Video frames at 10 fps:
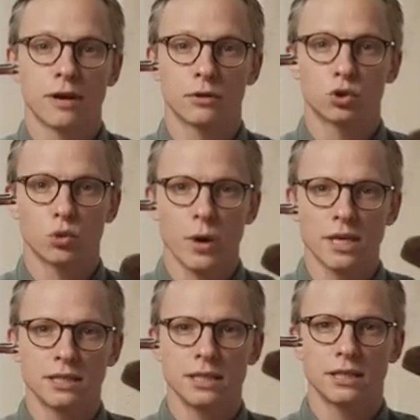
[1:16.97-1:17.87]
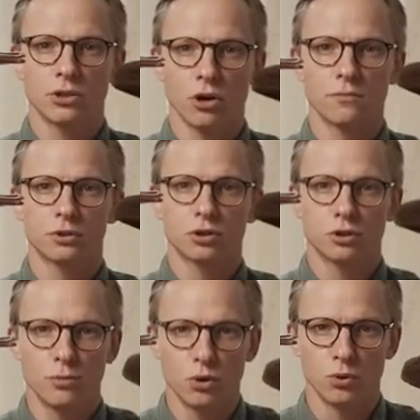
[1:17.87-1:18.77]
around 20 times
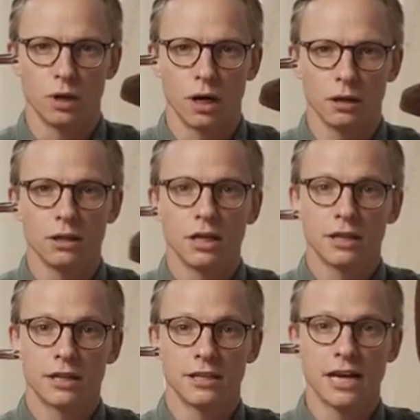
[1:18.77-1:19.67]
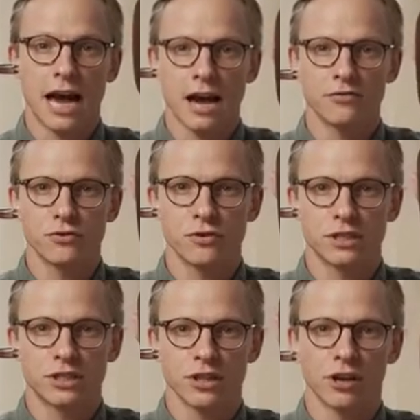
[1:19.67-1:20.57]
smaller than your
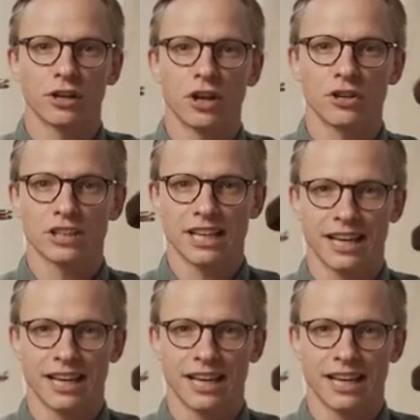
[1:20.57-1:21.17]
average sunglass